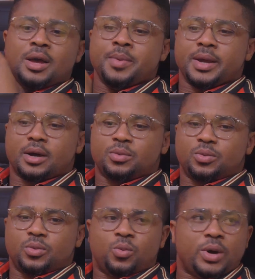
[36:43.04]
Emeka,
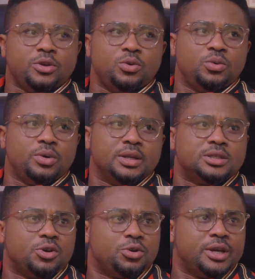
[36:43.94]
why are you
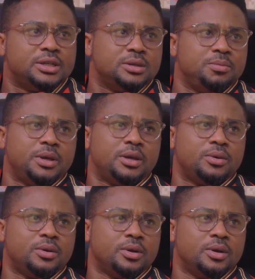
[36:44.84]
interrogating me?
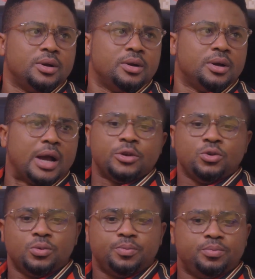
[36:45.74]
Are
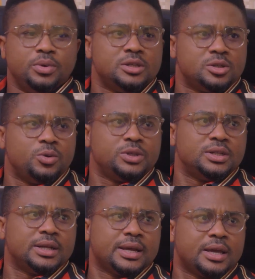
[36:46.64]
you insinuating
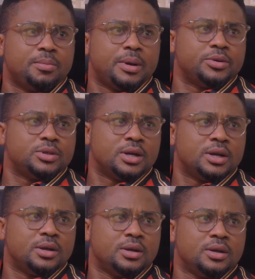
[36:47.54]
that I get married to her?